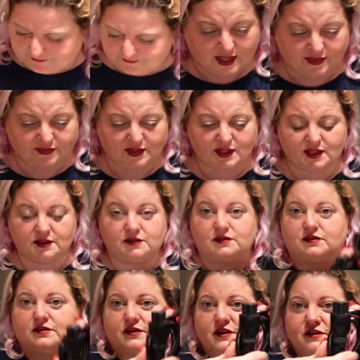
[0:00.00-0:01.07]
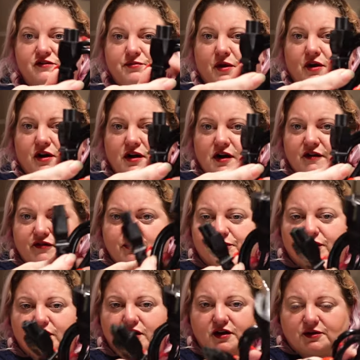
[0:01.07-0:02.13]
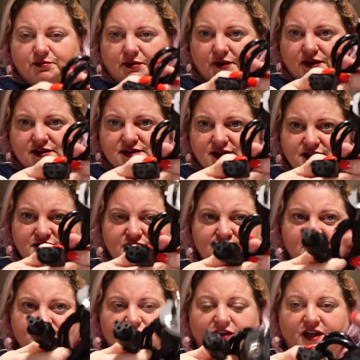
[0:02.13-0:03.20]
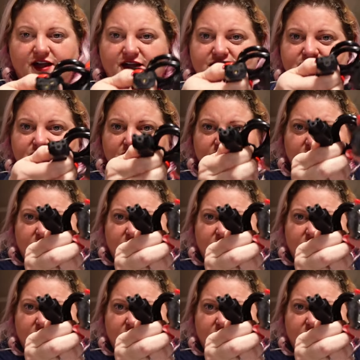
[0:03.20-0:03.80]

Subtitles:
And then this part of the plug plugs into the device.